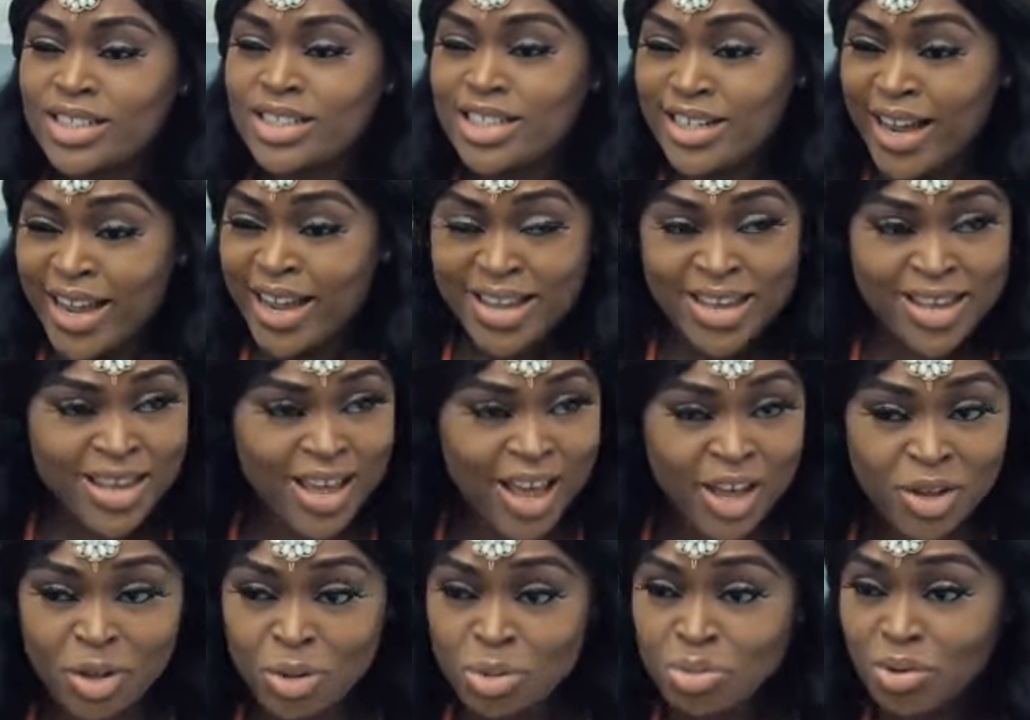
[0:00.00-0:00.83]
Did I
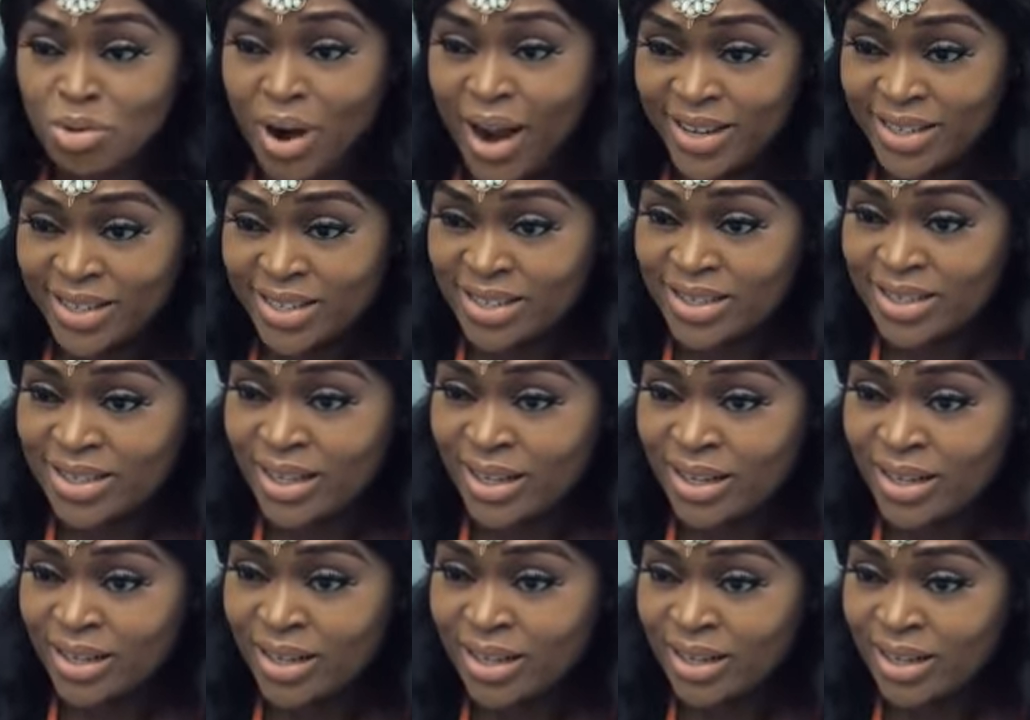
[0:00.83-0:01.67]
hear you
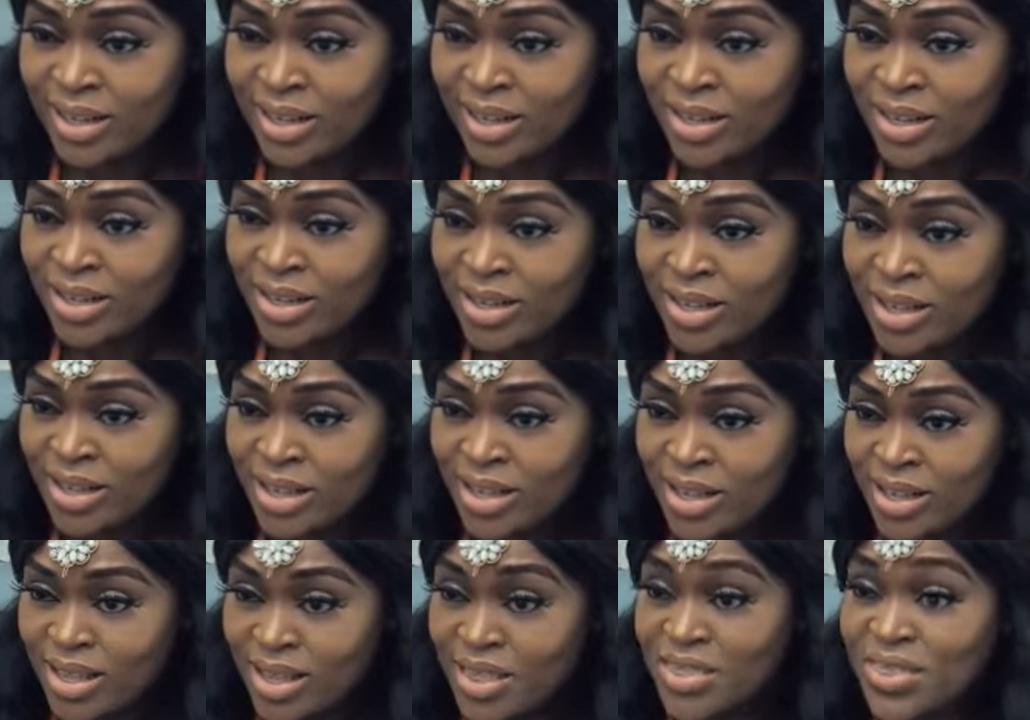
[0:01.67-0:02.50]
right?
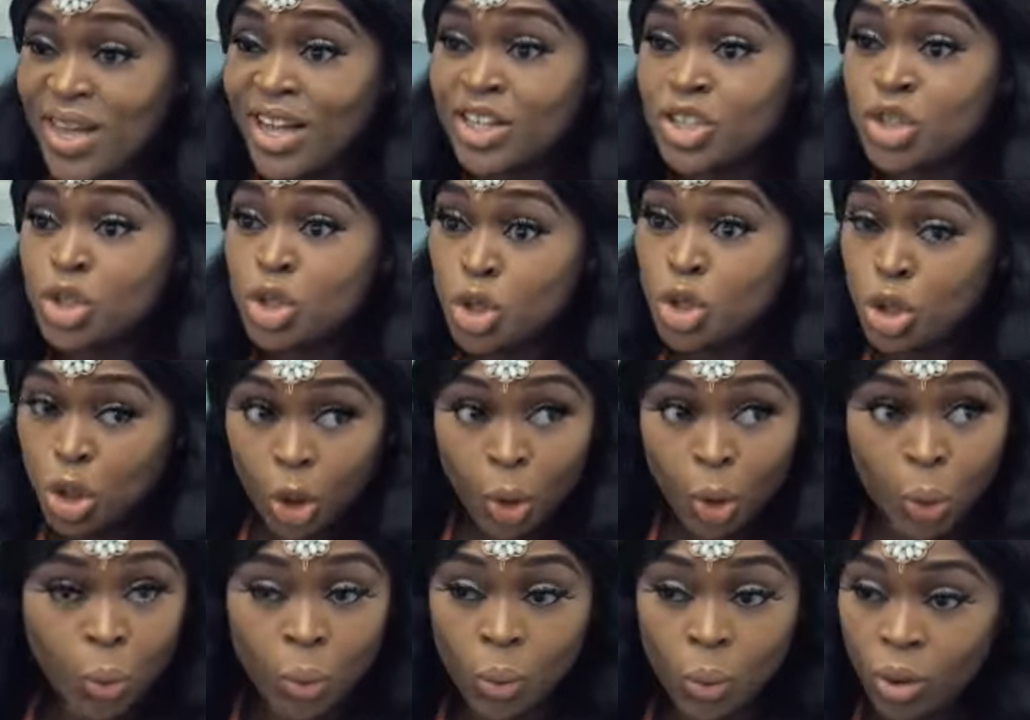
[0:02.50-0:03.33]
That
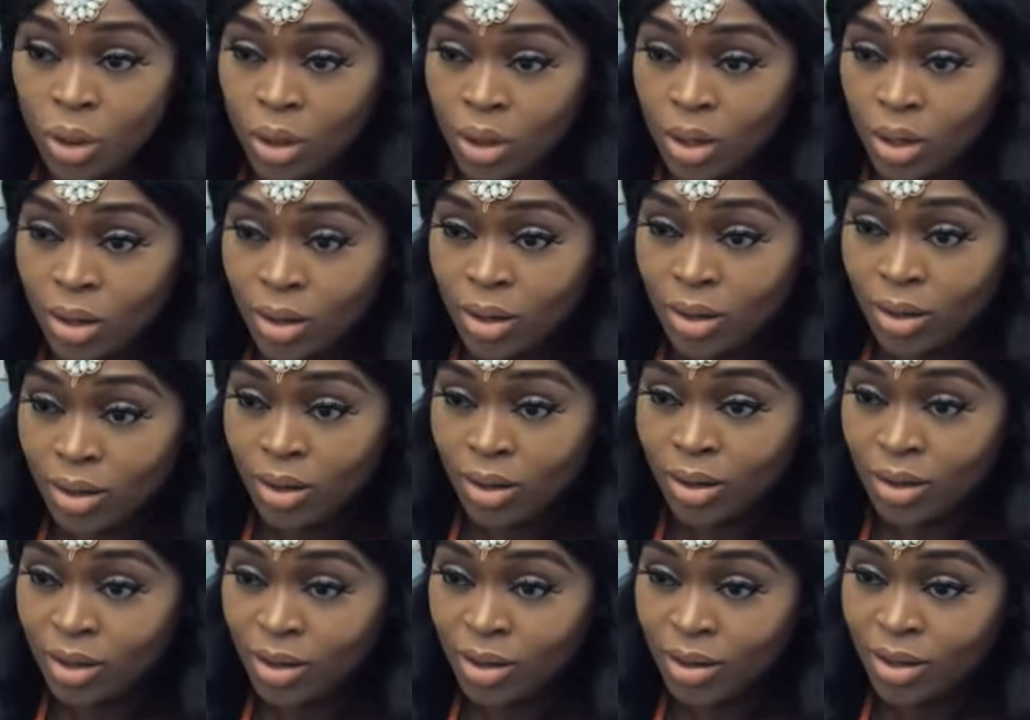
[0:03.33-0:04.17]
you
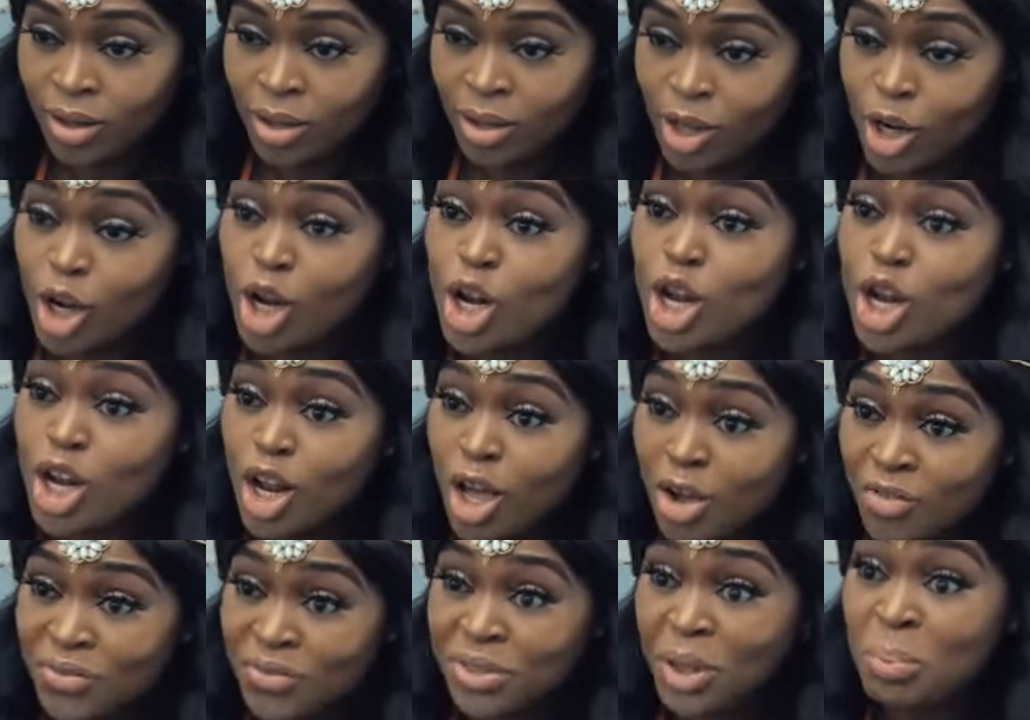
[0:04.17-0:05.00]

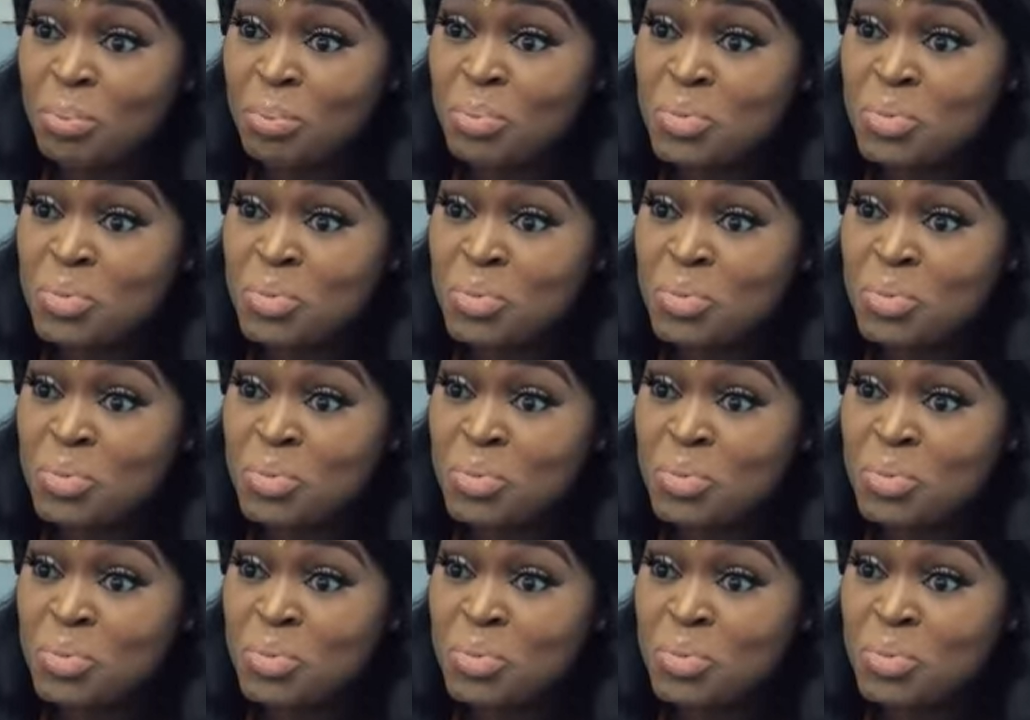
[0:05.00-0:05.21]
love the